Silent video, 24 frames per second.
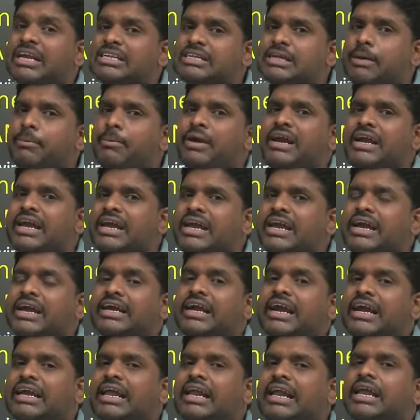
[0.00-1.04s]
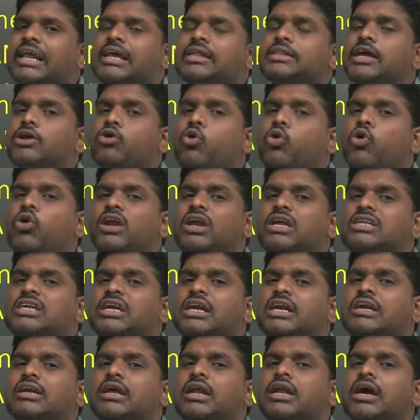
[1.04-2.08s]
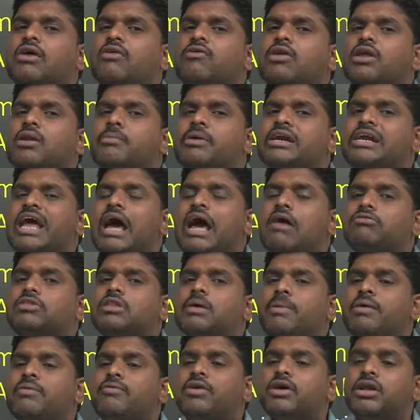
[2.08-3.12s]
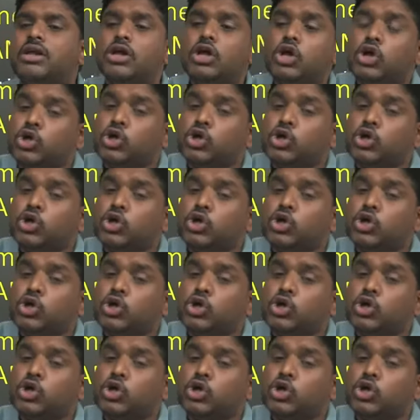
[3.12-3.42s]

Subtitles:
is amending it and telling that only central government have the power